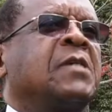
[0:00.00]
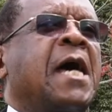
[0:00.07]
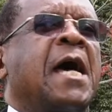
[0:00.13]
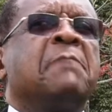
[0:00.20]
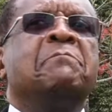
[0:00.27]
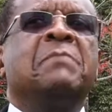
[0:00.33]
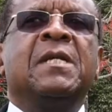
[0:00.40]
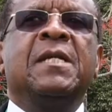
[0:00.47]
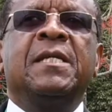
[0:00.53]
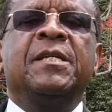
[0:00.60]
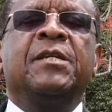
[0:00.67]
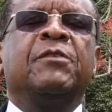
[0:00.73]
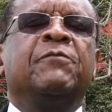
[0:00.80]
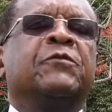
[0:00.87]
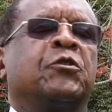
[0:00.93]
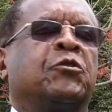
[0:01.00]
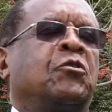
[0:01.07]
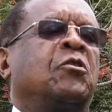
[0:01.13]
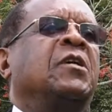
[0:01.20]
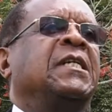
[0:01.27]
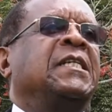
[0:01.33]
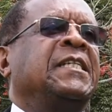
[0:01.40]
I believe
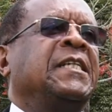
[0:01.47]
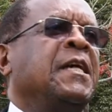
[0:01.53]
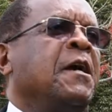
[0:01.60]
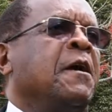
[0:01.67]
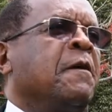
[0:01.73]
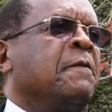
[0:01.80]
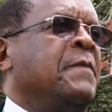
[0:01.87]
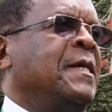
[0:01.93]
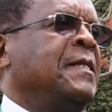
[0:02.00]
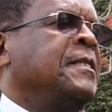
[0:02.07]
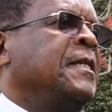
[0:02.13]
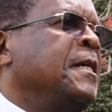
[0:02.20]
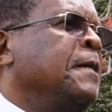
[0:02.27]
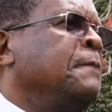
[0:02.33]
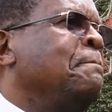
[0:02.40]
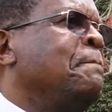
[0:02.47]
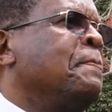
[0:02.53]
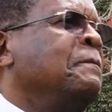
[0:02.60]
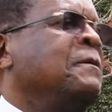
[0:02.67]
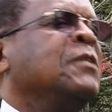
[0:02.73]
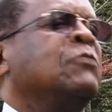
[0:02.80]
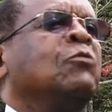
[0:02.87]
strongly that
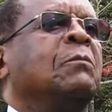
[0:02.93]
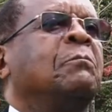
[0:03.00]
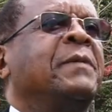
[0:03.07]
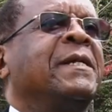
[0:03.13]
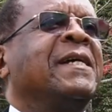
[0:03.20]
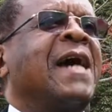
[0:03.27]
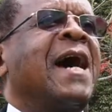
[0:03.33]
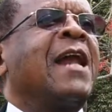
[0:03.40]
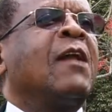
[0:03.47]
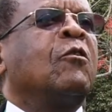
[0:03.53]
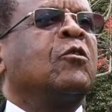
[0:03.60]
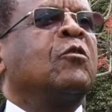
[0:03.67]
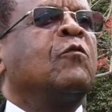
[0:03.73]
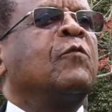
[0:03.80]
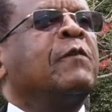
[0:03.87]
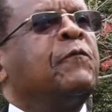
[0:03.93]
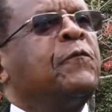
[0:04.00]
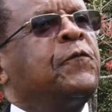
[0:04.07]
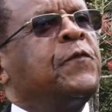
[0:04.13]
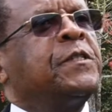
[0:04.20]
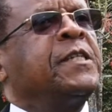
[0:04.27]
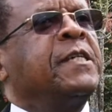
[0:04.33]
this will bring a lot of
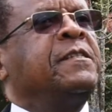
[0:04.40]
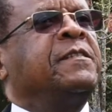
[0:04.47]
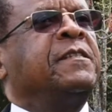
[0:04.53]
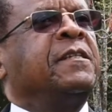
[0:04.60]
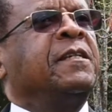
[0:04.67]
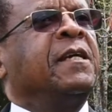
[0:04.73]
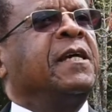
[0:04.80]
efficiency